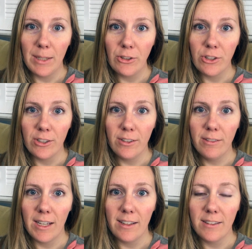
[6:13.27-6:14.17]
Make sure
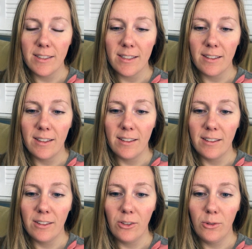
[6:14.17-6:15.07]
that
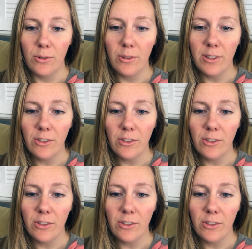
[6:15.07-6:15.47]
you Google